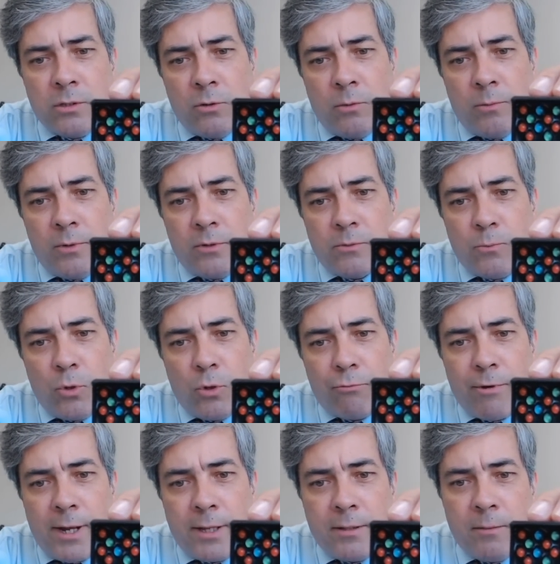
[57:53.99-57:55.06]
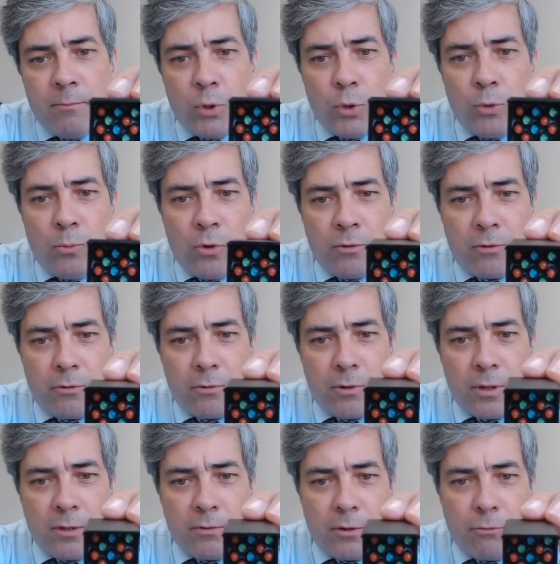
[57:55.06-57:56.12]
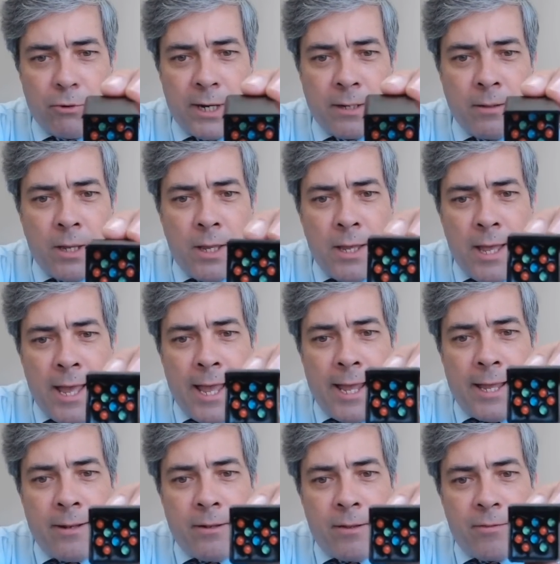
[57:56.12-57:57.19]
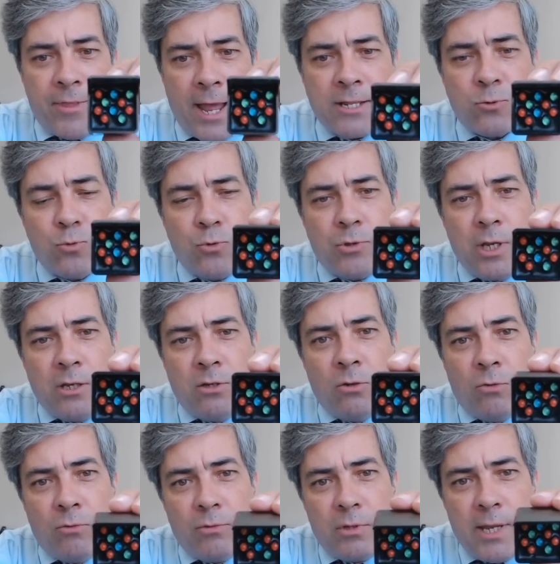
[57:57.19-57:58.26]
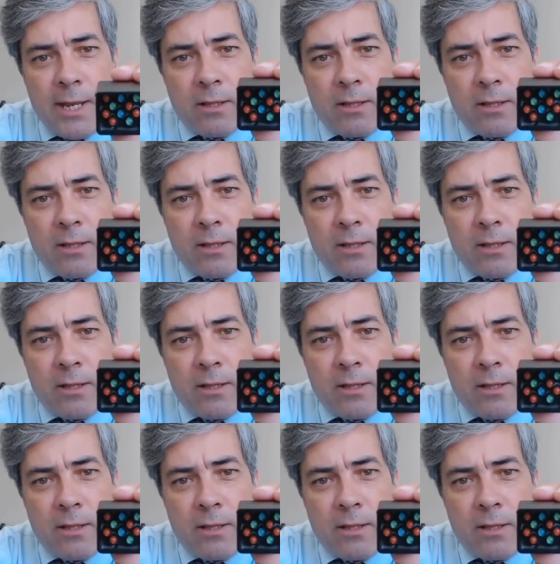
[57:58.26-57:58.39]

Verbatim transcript: There's little, there's more red than blue, more in the green, and that's what they do.